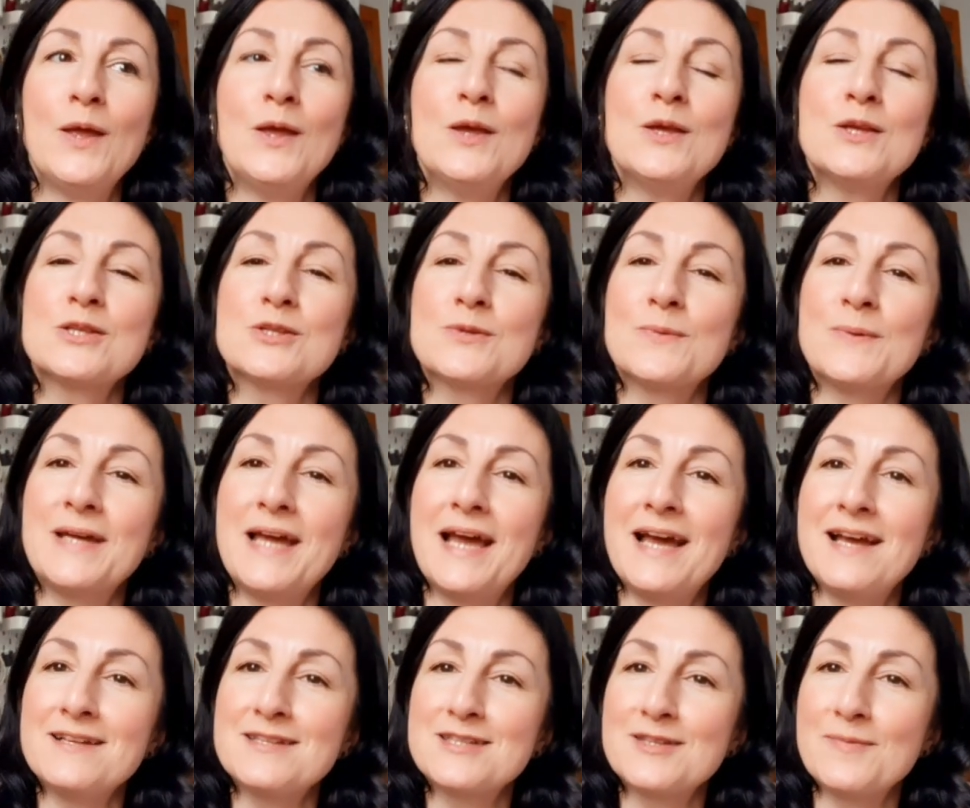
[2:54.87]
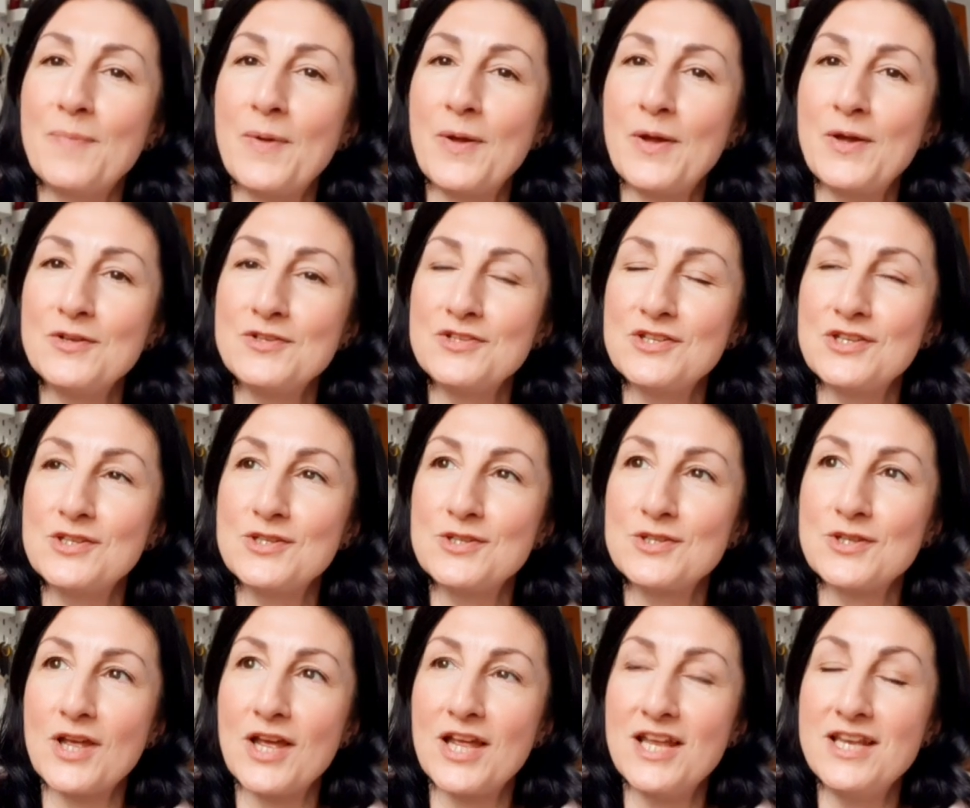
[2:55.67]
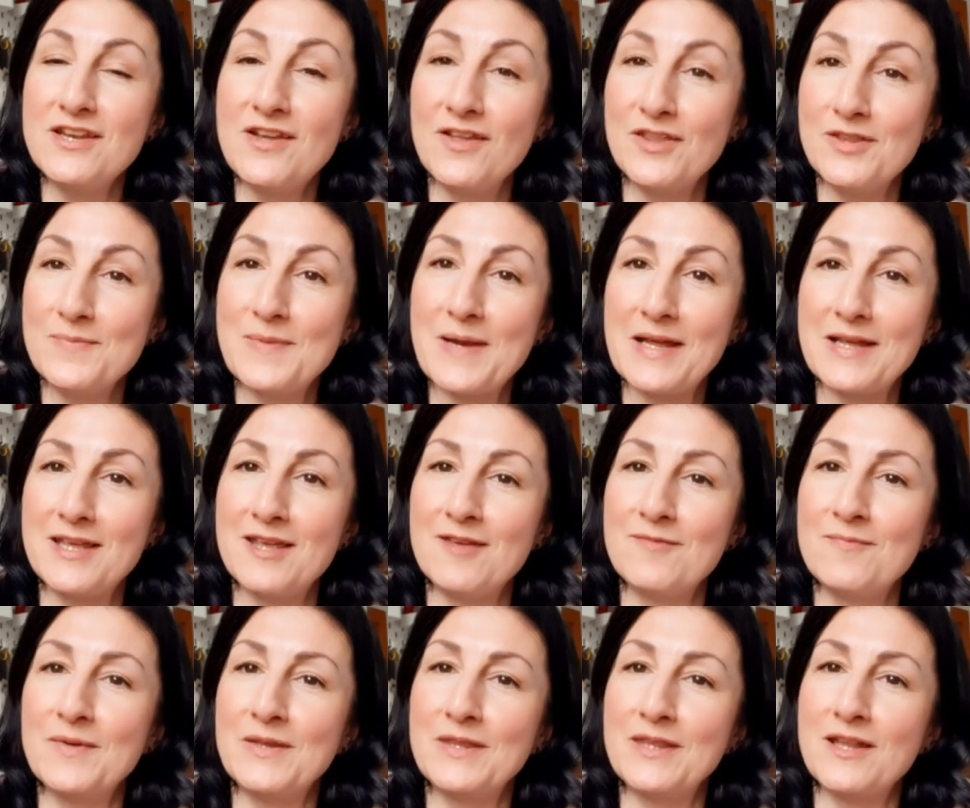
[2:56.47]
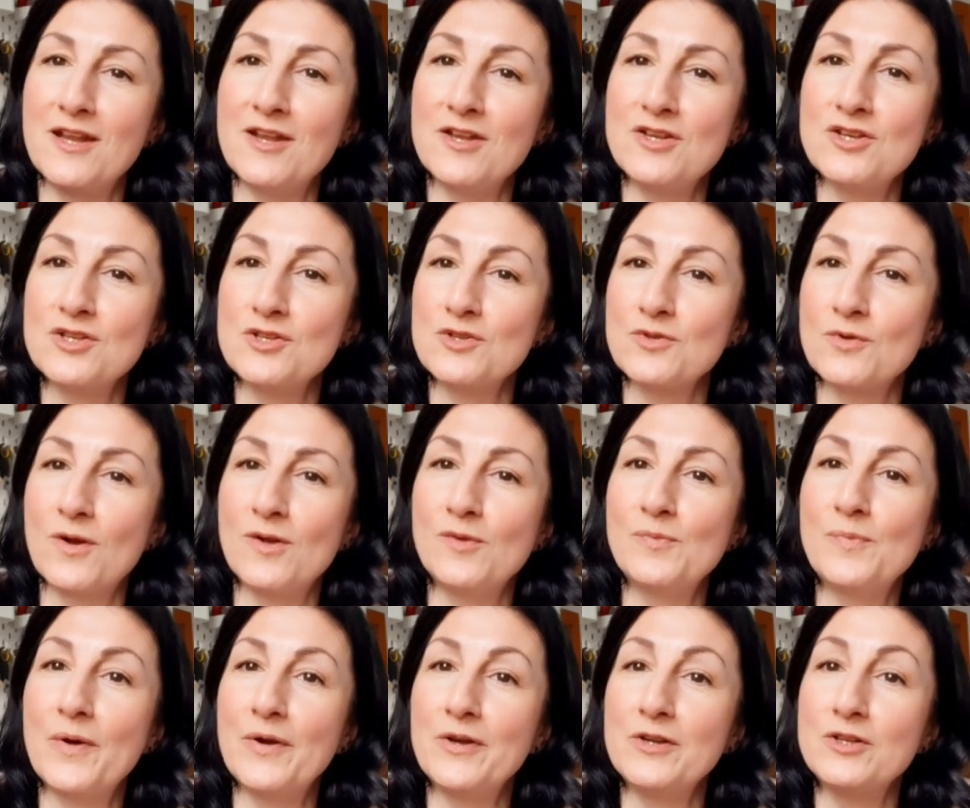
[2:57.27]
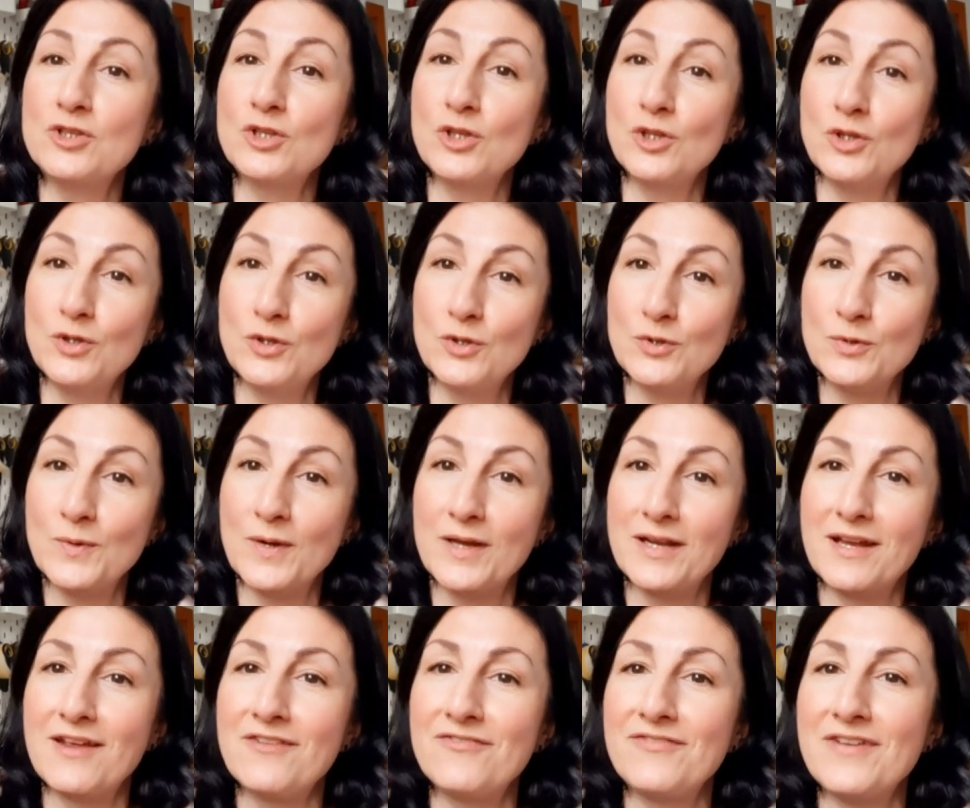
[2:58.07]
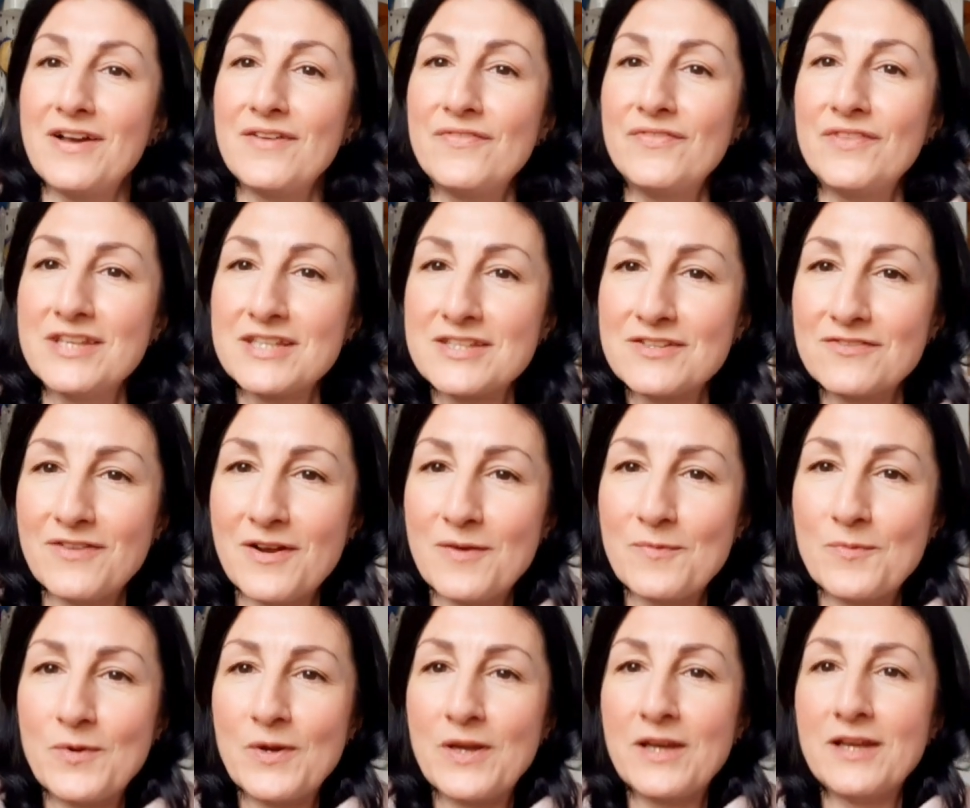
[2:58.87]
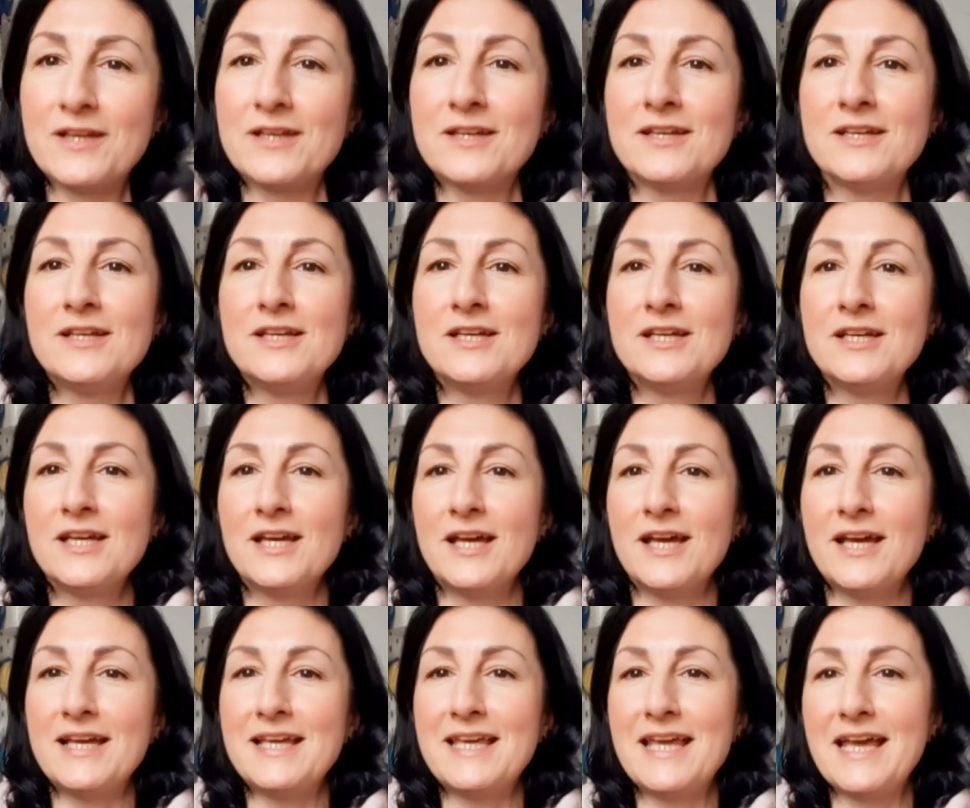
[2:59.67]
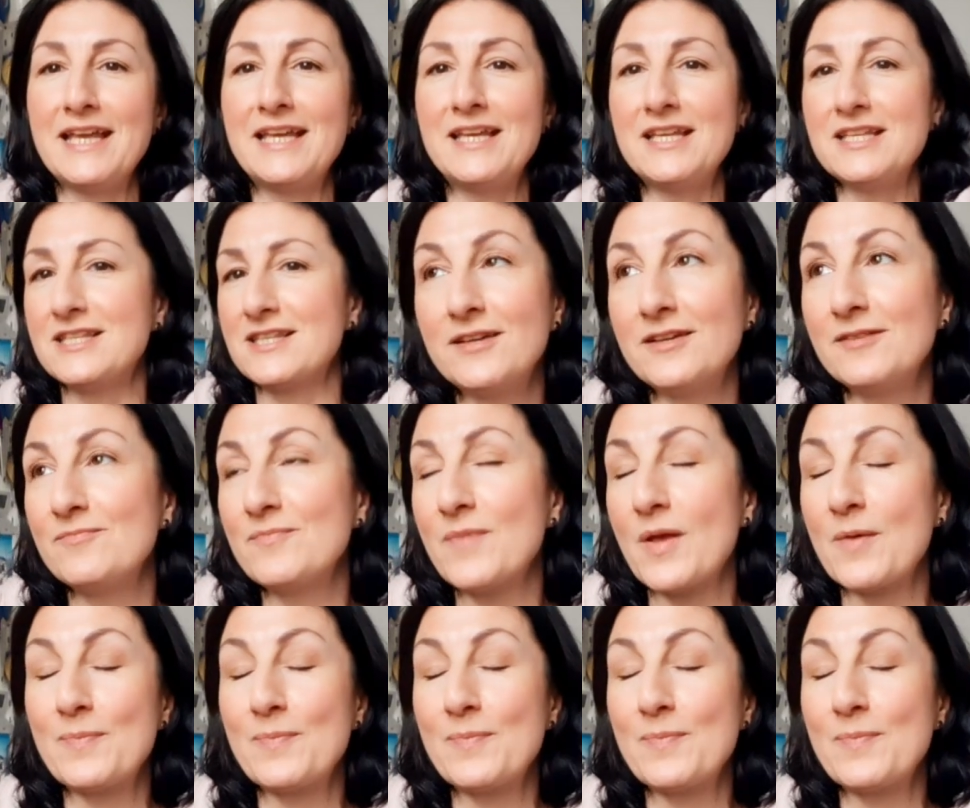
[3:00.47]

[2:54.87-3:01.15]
So I had to purchase another blanket, but then I just thought I'll buy two. And I found this fabric. Again, it's um, a